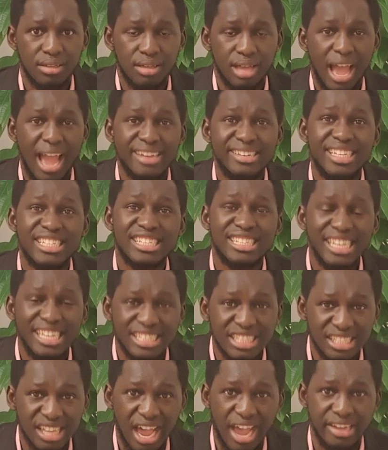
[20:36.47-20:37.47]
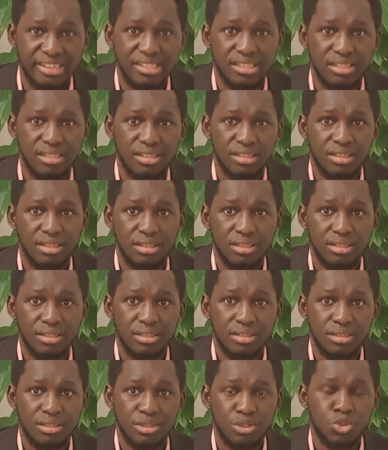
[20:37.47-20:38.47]
at the seaside
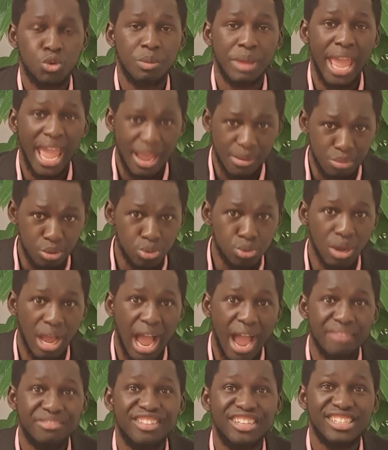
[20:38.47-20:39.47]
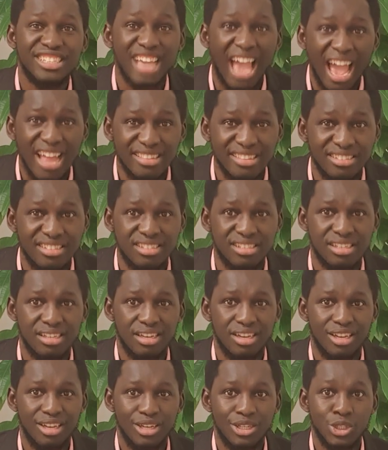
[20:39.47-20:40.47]
to be able to have the chance
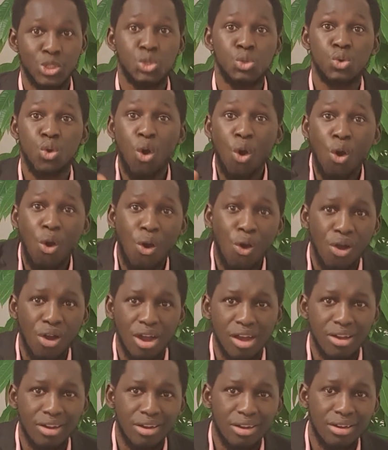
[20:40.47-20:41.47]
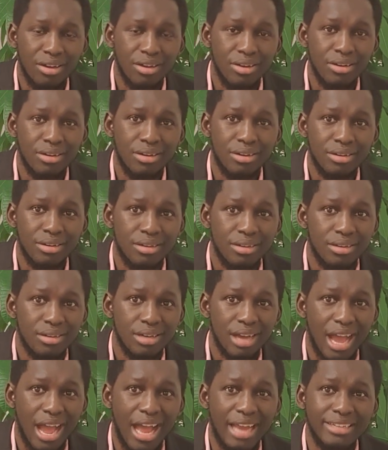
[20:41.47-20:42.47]
to go
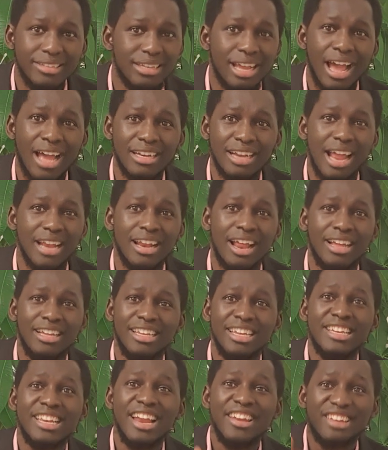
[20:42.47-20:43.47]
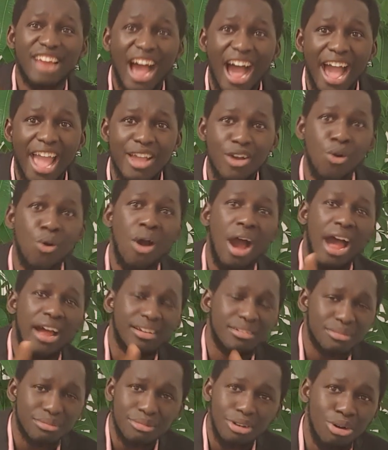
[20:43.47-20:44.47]
and either die
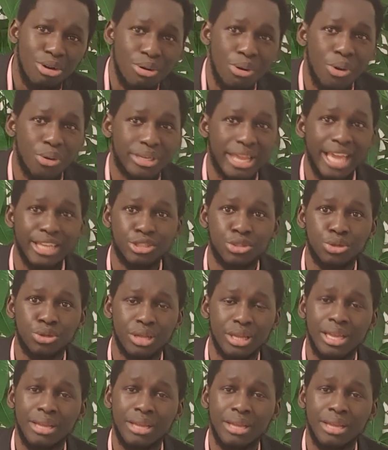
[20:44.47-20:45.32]
or get to